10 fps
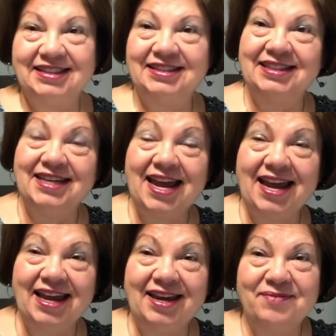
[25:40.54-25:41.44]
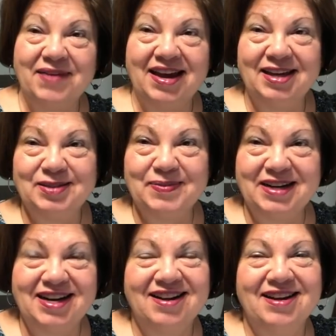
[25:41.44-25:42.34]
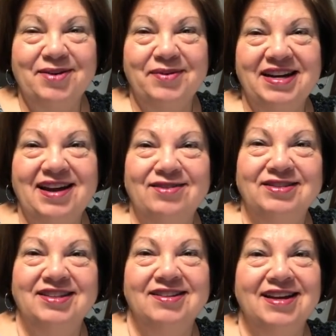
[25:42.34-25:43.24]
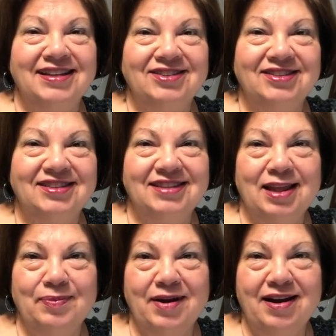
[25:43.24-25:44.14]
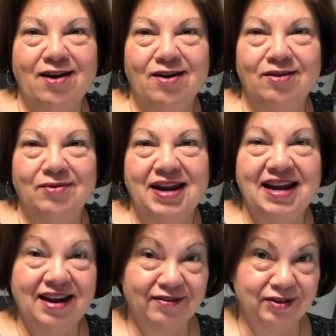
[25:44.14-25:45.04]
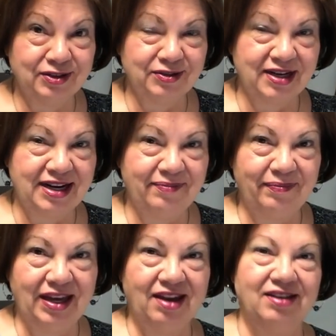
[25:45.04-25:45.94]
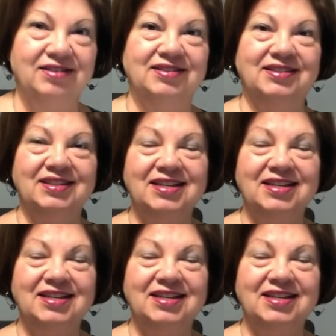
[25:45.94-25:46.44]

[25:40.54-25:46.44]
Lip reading: Today, my husband and I went out to lunch to celebrate our wedding anniversary because